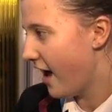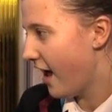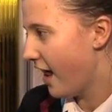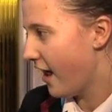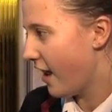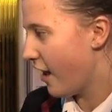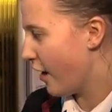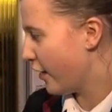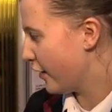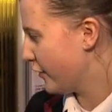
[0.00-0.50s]

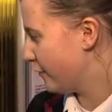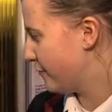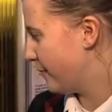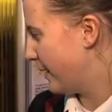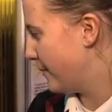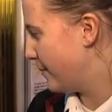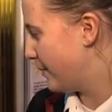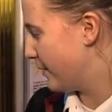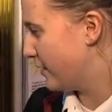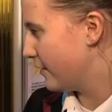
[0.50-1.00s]
A lot of
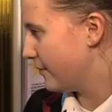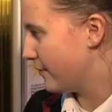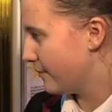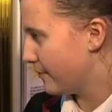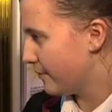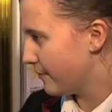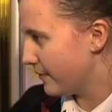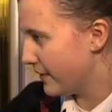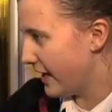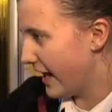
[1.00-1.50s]
people
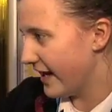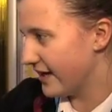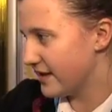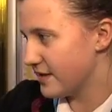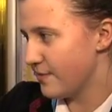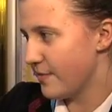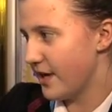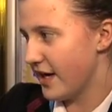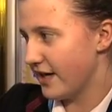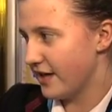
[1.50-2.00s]

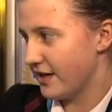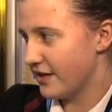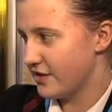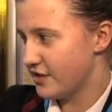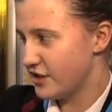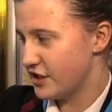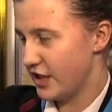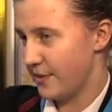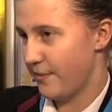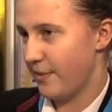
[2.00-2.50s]
liked my
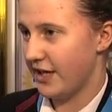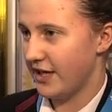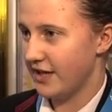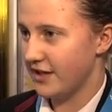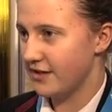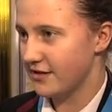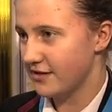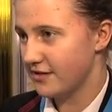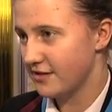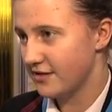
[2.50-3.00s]
shape
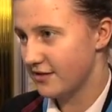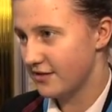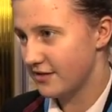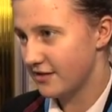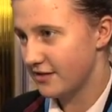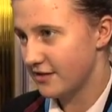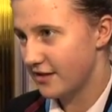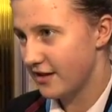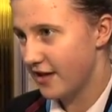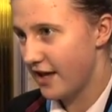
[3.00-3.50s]
idea,
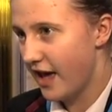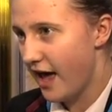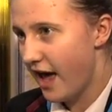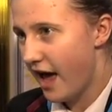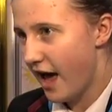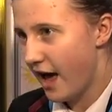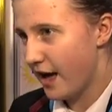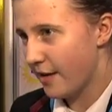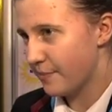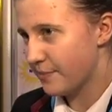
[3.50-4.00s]

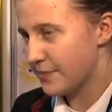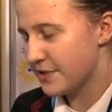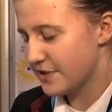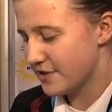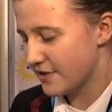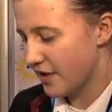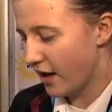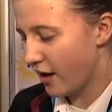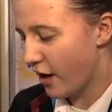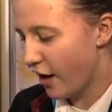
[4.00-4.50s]
and
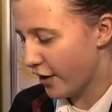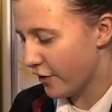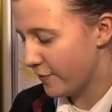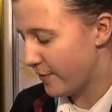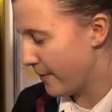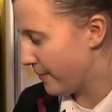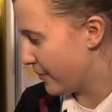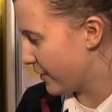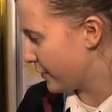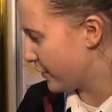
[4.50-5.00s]
a lot of
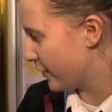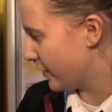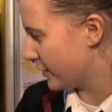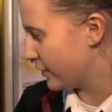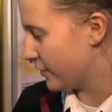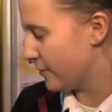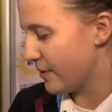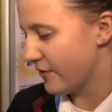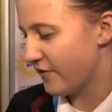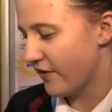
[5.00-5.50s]
people
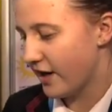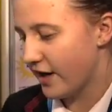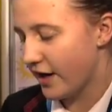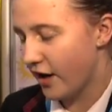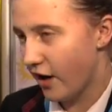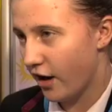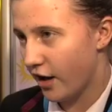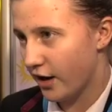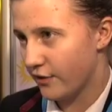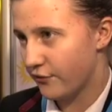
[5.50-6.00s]
thought it would be very
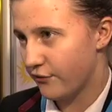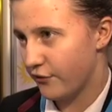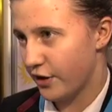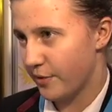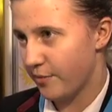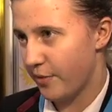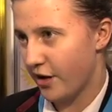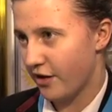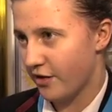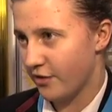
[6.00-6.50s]
hard for
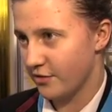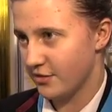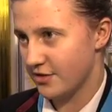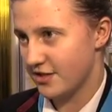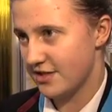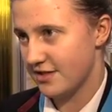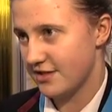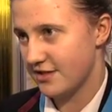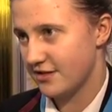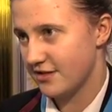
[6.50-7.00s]
your
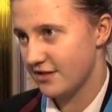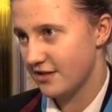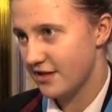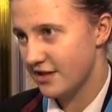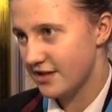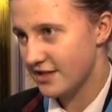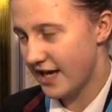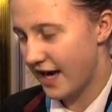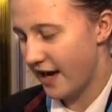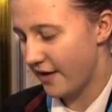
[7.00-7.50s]
barcodes
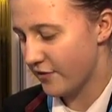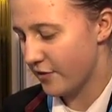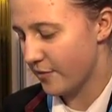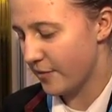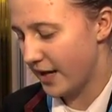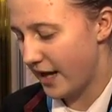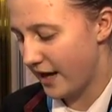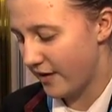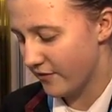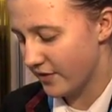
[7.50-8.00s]
to have
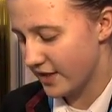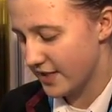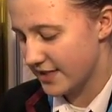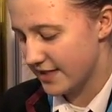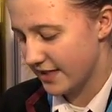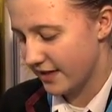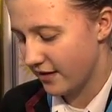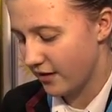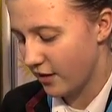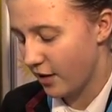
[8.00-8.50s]
them in every
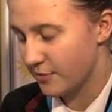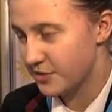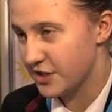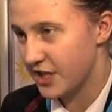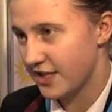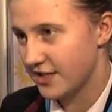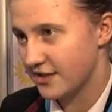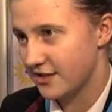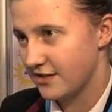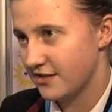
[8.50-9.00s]
single
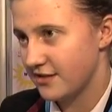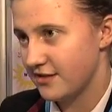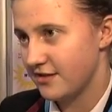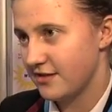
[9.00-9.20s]
object.